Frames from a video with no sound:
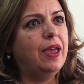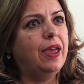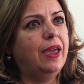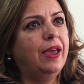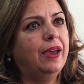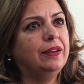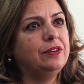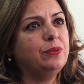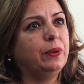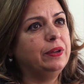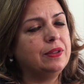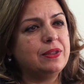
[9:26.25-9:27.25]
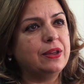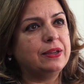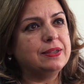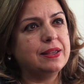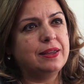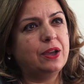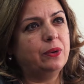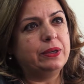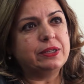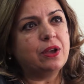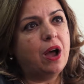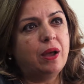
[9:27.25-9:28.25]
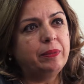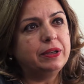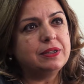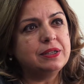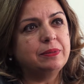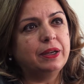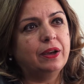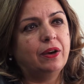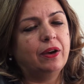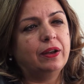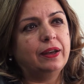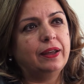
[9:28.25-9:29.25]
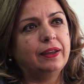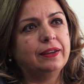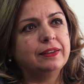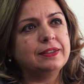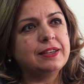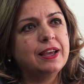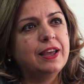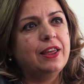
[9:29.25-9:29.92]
And one of the things that they always comment to me on is